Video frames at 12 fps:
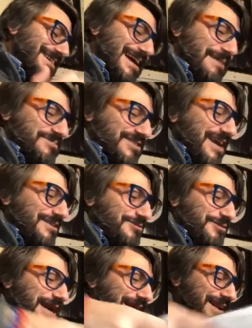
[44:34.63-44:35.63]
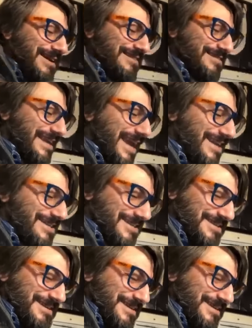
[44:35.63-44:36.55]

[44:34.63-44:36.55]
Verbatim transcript: I'm trying to get a sketch,